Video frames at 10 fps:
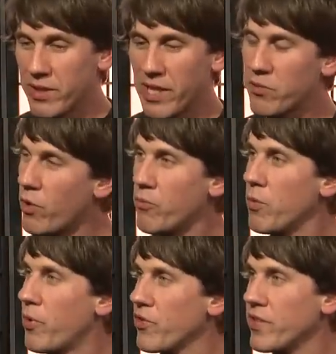that's one more
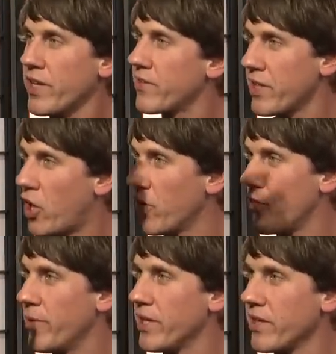person that can take all of
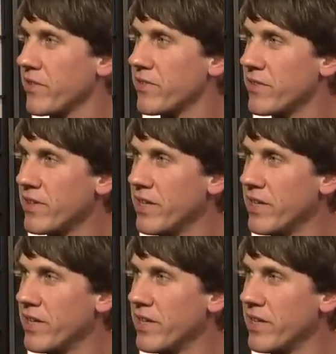your meetings.